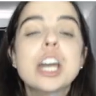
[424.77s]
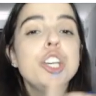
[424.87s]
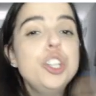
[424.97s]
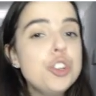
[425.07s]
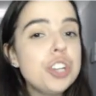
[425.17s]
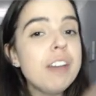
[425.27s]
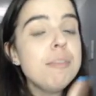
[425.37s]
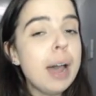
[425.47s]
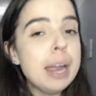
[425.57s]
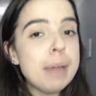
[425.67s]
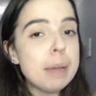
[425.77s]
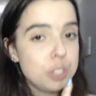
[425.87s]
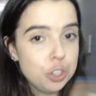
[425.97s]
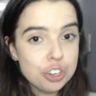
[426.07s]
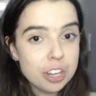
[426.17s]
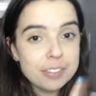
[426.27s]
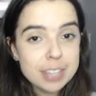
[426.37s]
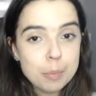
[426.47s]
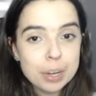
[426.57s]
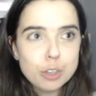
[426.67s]
You should have mind maps, you should have
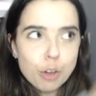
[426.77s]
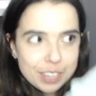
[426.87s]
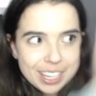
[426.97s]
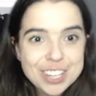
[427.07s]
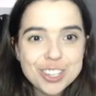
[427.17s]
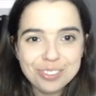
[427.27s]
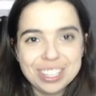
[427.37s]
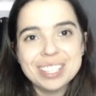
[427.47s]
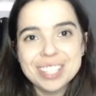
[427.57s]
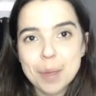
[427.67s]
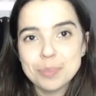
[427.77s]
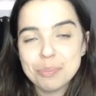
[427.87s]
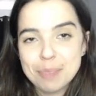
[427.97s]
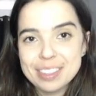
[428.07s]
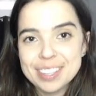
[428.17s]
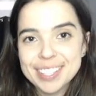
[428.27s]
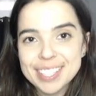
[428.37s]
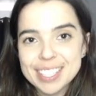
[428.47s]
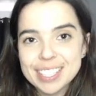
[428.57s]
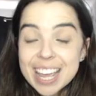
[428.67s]
summaries of each of these types of
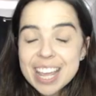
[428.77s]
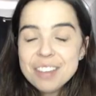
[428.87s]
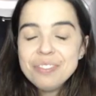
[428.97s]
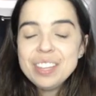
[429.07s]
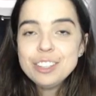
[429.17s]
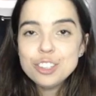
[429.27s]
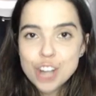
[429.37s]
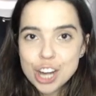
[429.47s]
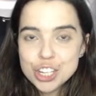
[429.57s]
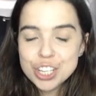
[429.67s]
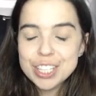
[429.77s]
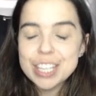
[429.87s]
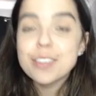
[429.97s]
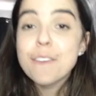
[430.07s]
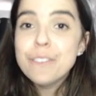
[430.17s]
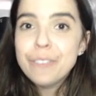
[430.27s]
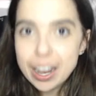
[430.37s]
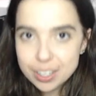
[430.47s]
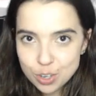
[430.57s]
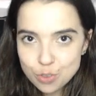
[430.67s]
methods. If the instruction says
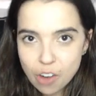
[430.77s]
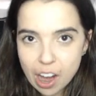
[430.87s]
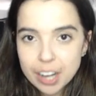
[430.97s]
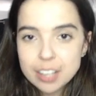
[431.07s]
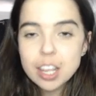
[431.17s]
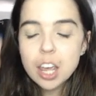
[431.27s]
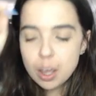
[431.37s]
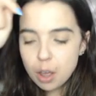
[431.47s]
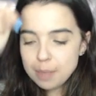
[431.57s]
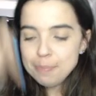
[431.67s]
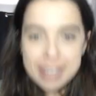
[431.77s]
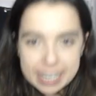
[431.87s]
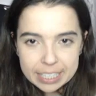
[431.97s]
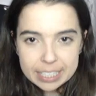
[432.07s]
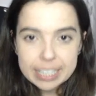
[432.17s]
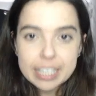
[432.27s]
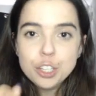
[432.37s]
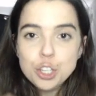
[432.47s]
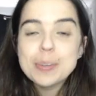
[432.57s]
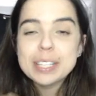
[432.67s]
factorize, immediately
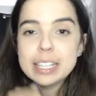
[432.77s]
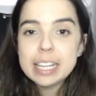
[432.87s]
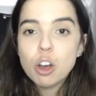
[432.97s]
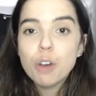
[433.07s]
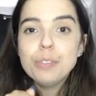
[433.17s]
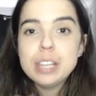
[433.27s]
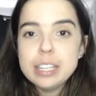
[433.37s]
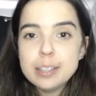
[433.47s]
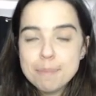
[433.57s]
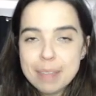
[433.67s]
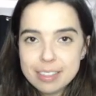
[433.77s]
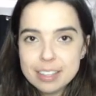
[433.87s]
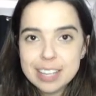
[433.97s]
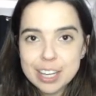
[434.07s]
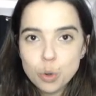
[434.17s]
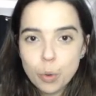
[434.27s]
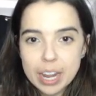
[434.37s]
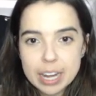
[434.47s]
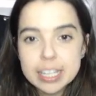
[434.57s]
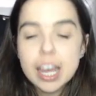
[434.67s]
you must think of these methods in your
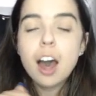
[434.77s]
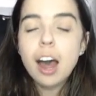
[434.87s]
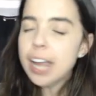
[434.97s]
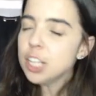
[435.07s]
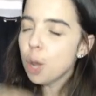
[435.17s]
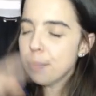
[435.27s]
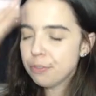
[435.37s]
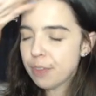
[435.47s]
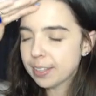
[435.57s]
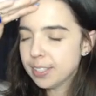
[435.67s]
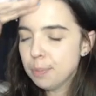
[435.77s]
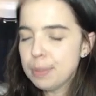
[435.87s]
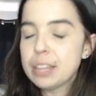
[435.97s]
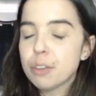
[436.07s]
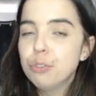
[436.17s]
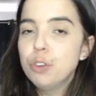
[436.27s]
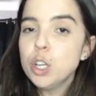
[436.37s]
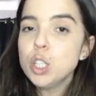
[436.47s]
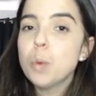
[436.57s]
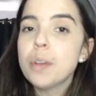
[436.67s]
head. Highest common factor being the
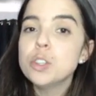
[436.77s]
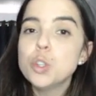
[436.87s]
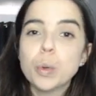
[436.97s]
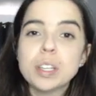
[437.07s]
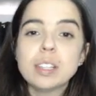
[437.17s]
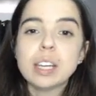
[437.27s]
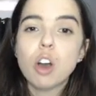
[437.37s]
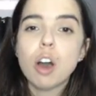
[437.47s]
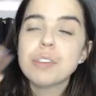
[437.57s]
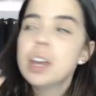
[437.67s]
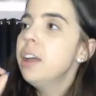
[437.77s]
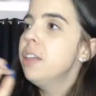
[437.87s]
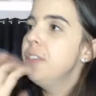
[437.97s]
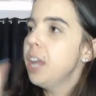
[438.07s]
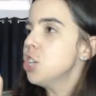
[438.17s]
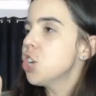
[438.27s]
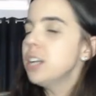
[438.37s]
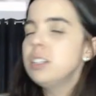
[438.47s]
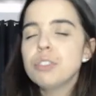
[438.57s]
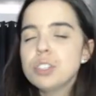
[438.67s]
first one that you always think of, then try
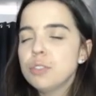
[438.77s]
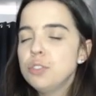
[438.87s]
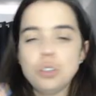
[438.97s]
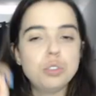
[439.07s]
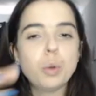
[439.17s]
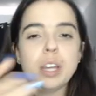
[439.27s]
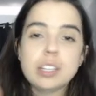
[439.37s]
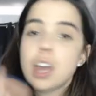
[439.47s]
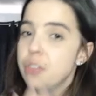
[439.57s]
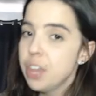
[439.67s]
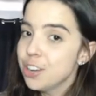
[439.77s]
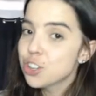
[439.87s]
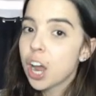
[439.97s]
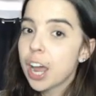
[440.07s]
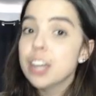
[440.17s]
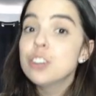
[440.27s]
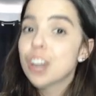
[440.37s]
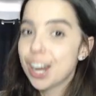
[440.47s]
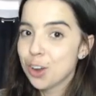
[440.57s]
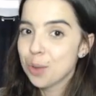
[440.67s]
difference of two squares, then try
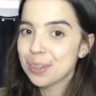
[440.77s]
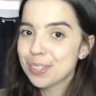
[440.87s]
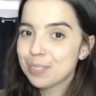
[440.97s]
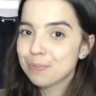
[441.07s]
trinomials.